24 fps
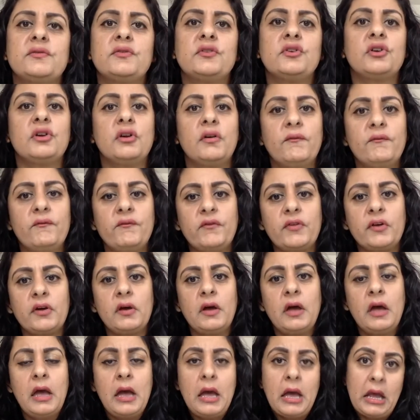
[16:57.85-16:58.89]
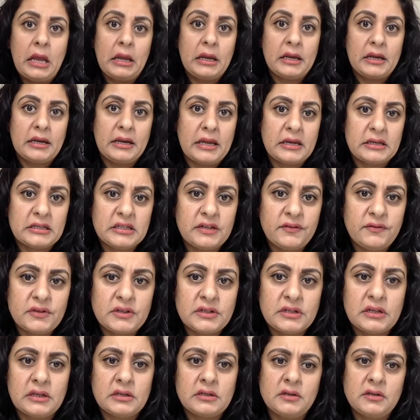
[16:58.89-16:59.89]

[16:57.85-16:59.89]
comfort and connectivity.